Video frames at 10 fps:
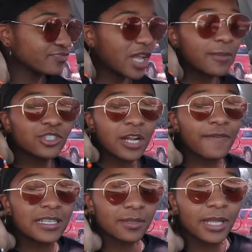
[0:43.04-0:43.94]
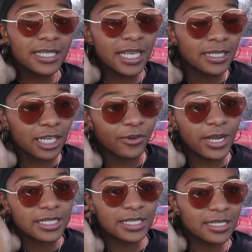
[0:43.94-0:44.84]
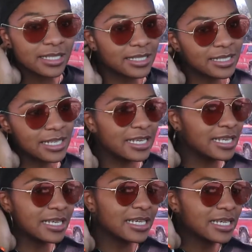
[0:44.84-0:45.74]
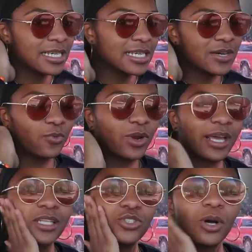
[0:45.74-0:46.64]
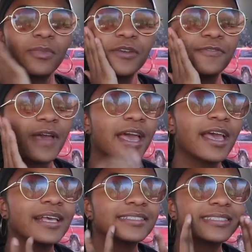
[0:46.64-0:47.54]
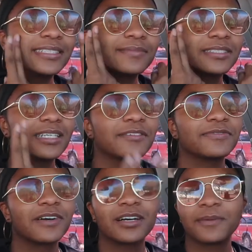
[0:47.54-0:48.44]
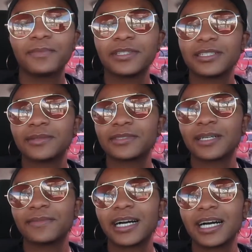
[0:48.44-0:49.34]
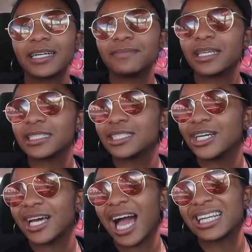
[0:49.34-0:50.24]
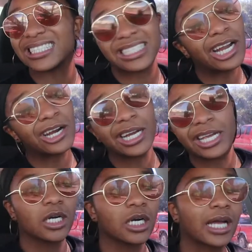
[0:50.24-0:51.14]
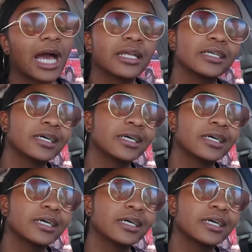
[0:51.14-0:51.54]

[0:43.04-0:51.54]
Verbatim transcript: I'm gonna try to find some latex decorations to see what I can do on my face, snip stuff up, and I'm talking about and make it look kind of scary or kind of